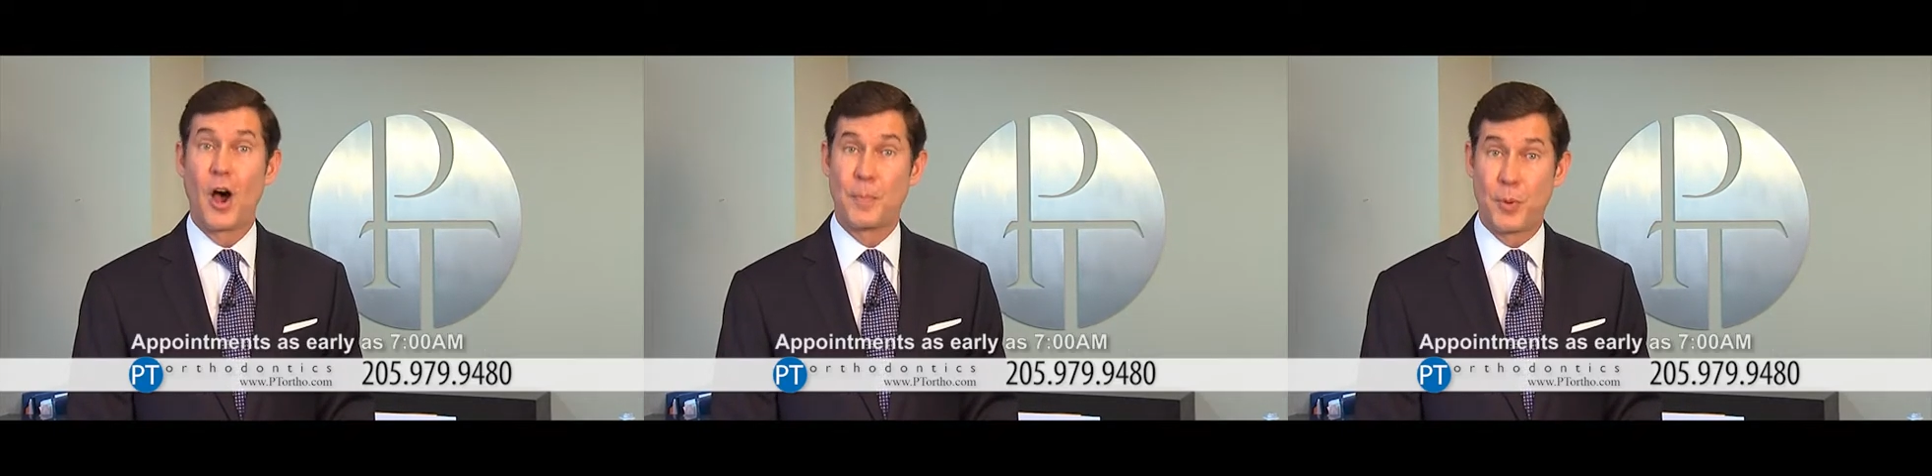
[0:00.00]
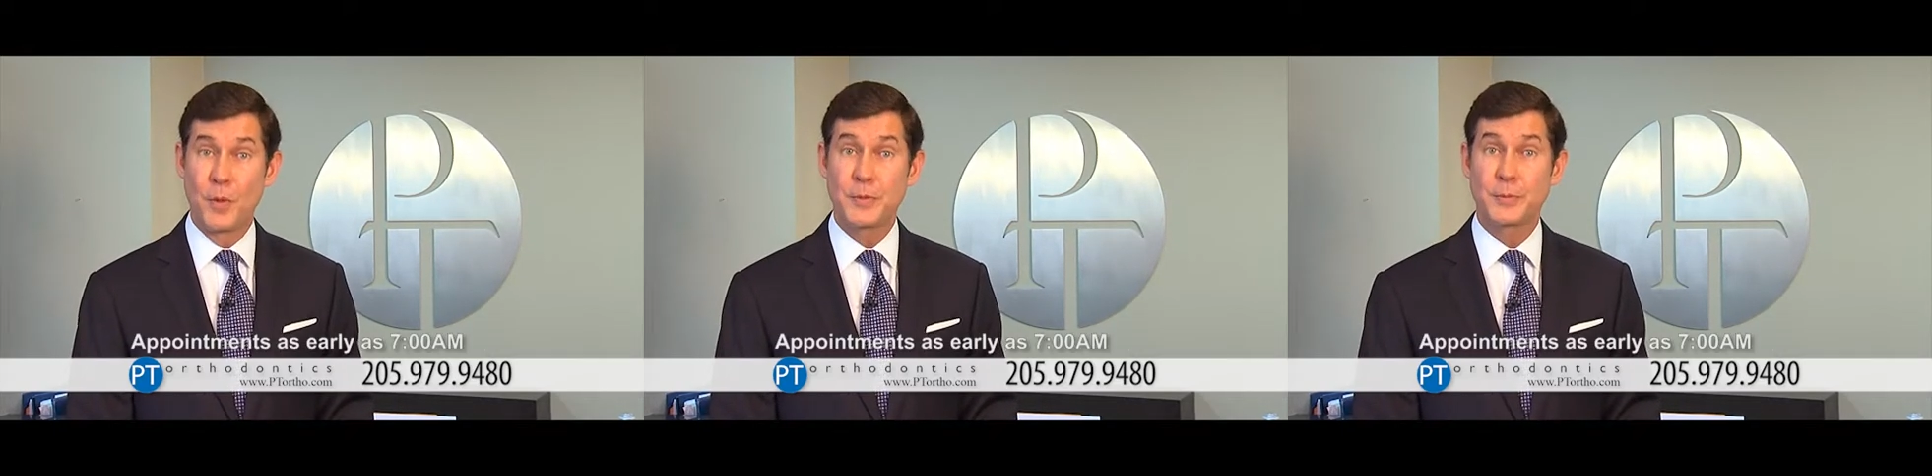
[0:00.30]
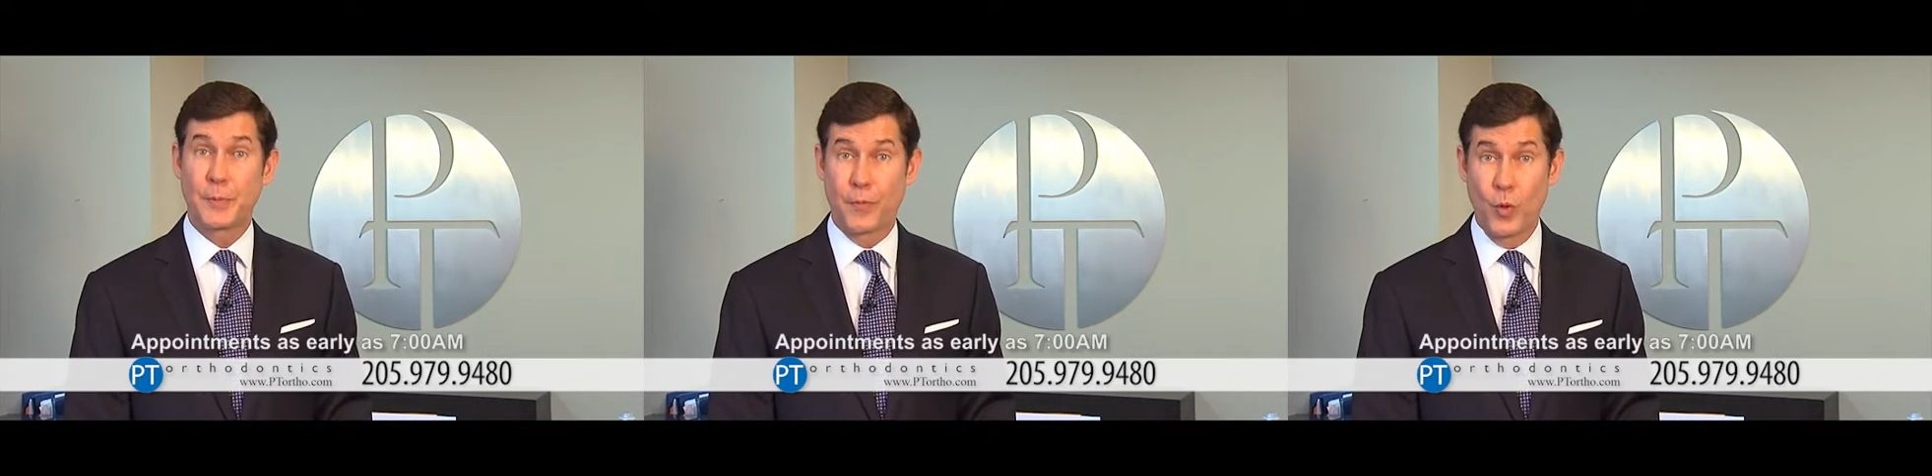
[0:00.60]

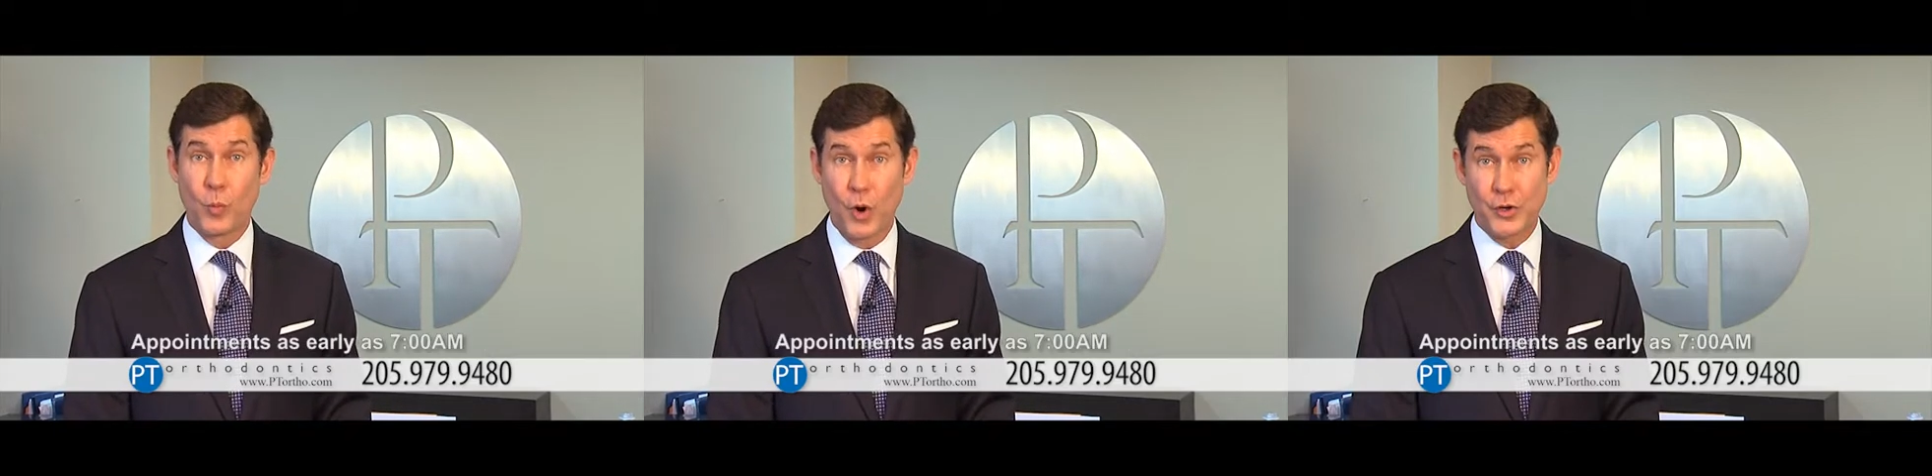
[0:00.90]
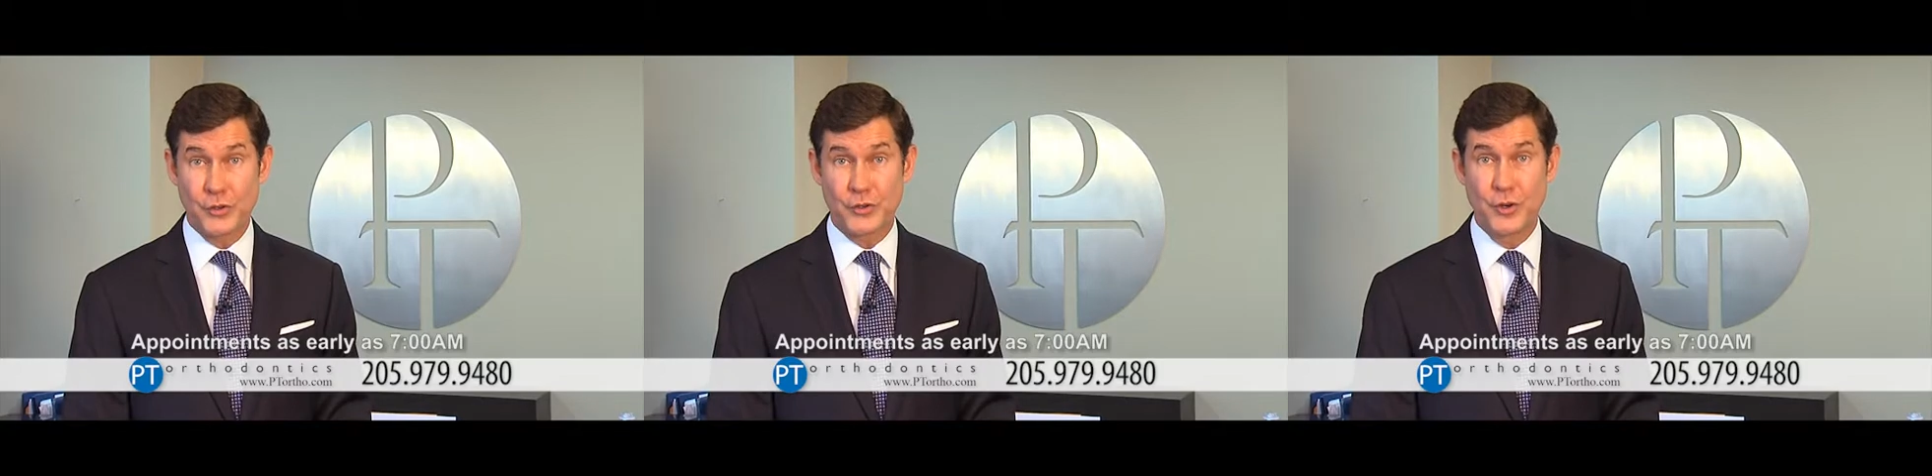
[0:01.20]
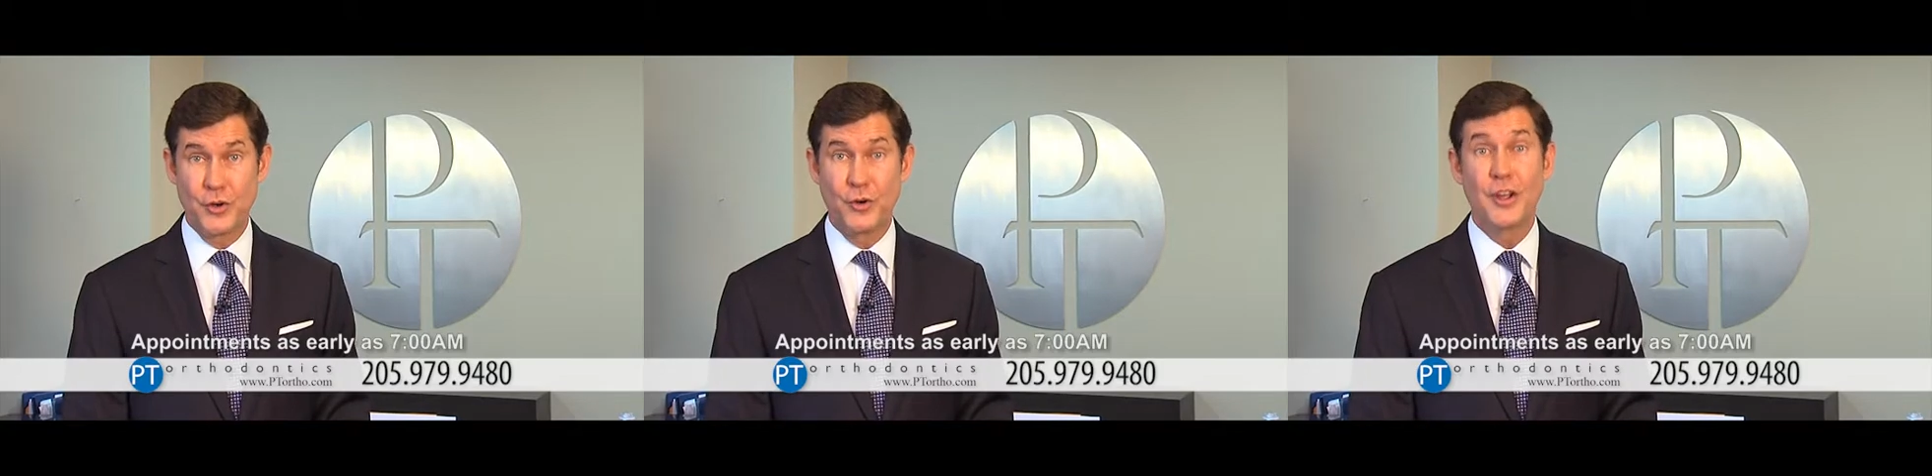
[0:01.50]
Appointments before workers'
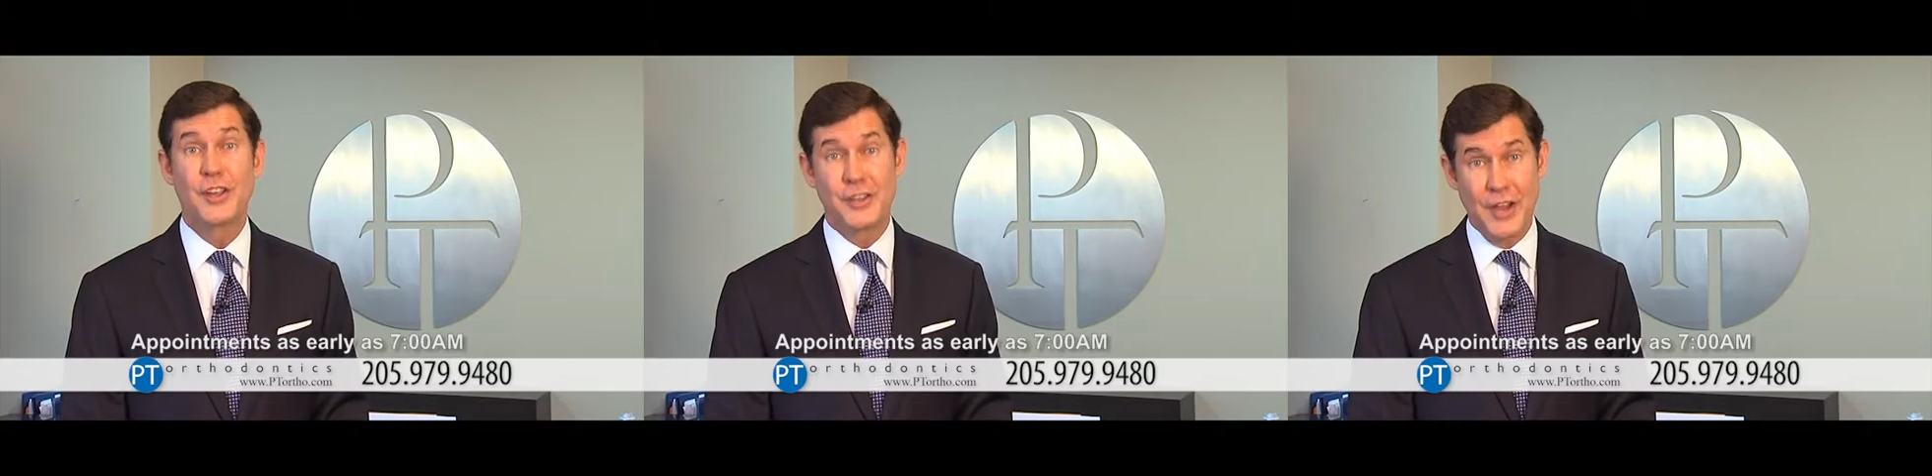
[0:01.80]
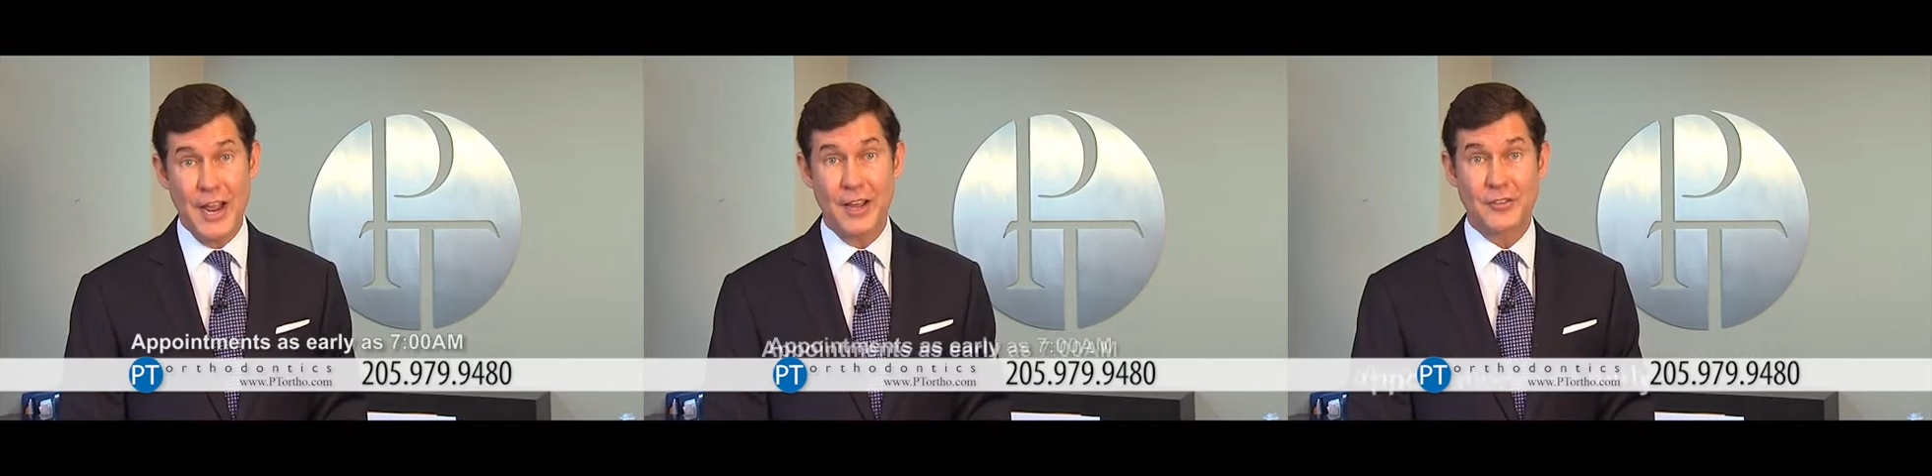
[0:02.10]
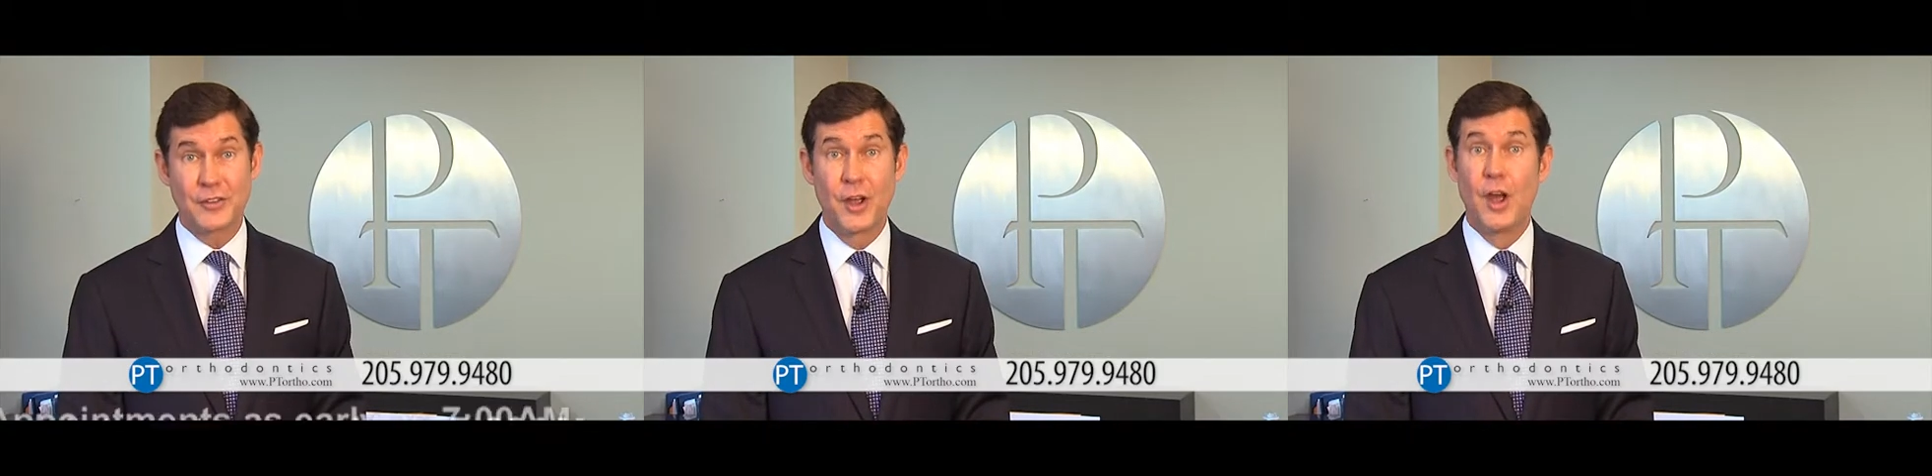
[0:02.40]
school?
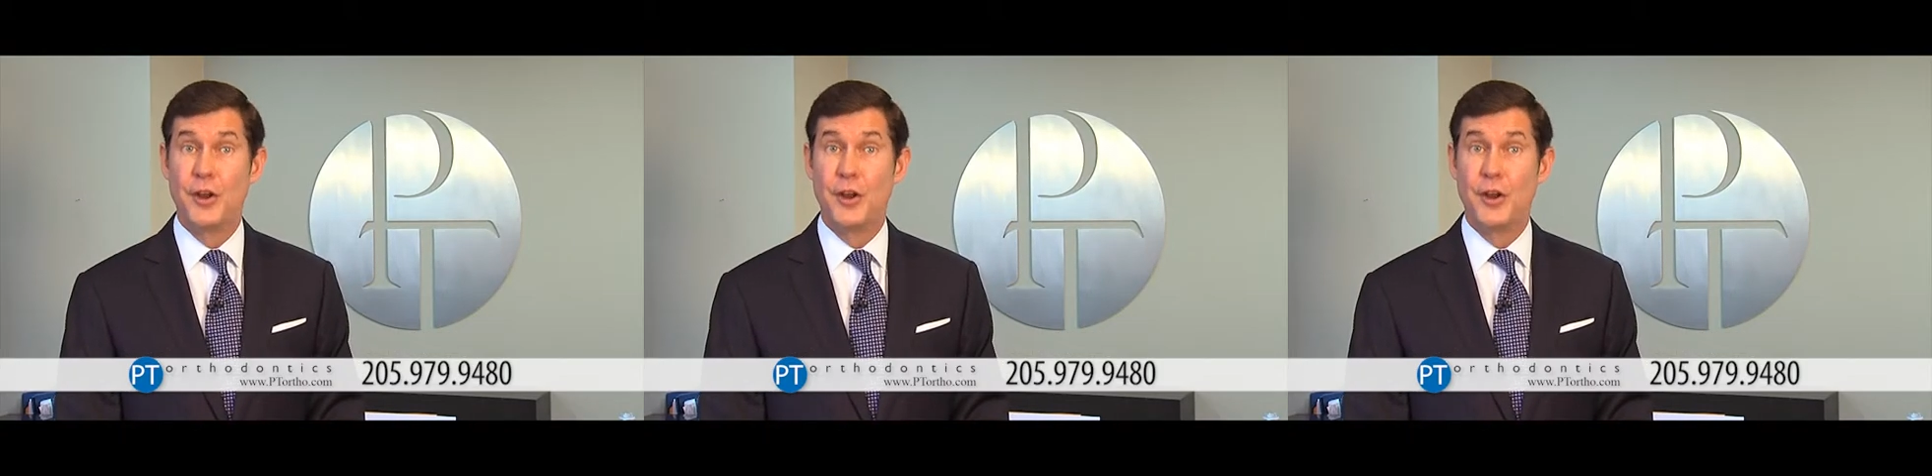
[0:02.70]
Yes.